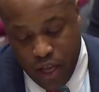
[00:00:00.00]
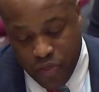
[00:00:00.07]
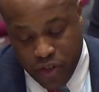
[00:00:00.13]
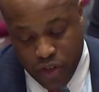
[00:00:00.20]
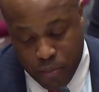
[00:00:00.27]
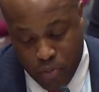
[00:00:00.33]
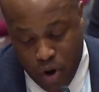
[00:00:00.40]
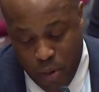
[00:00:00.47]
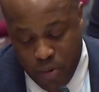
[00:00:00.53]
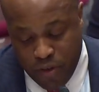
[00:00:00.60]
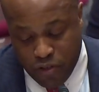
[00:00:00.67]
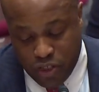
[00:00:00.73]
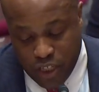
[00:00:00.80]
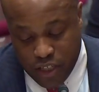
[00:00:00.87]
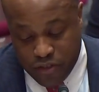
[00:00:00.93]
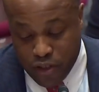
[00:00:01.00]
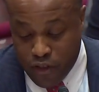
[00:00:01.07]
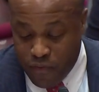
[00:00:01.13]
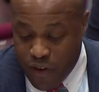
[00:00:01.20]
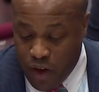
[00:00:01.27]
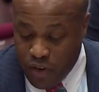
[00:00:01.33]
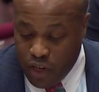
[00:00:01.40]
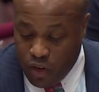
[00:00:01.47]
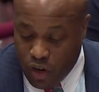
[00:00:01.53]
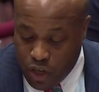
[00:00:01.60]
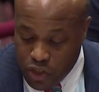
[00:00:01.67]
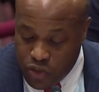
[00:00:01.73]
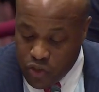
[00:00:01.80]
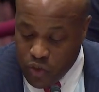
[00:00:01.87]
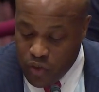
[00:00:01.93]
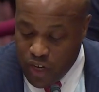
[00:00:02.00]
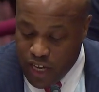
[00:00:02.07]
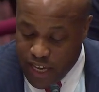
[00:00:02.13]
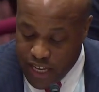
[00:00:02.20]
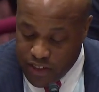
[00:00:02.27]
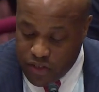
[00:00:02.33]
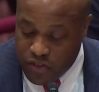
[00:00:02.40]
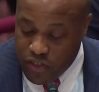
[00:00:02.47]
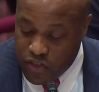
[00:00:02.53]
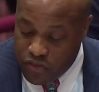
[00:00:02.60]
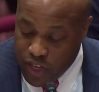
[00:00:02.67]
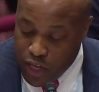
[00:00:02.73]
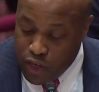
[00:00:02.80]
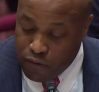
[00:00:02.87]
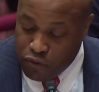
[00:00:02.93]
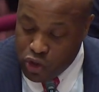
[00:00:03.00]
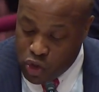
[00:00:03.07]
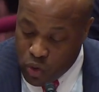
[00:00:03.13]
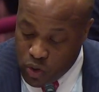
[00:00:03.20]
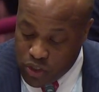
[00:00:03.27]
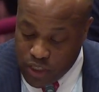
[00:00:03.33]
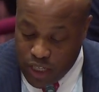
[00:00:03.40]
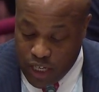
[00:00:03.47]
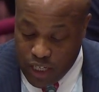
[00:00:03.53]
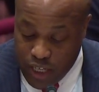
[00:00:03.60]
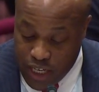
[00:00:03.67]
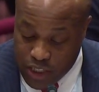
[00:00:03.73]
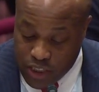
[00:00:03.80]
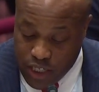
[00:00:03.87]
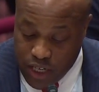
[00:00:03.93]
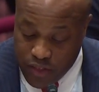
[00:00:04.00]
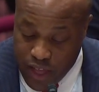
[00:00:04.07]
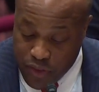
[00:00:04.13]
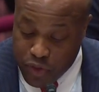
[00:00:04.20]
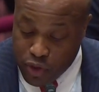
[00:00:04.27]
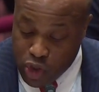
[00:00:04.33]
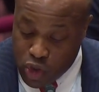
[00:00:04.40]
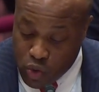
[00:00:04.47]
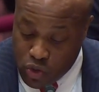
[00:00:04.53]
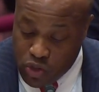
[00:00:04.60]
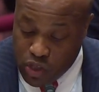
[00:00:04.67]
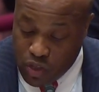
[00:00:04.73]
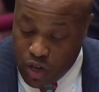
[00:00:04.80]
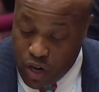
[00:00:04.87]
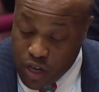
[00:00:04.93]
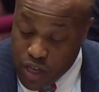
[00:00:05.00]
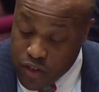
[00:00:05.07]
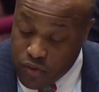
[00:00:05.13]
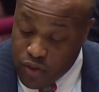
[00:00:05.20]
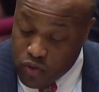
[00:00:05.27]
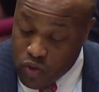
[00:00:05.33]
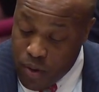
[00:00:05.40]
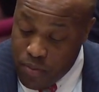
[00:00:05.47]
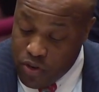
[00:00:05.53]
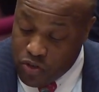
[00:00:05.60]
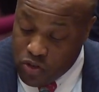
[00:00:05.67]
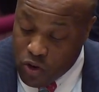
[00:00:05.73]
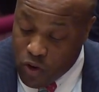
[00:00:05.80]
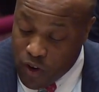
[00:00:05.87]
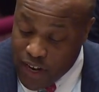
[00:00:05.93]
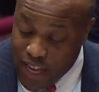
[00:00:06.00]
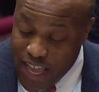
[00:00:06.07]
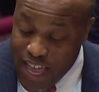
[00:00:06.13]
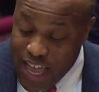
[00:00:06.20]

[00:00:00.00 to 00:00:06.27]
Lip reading: the Department of Justice filed a lawsuit against the state of Georgia alleging that the Georgia law is discriminatory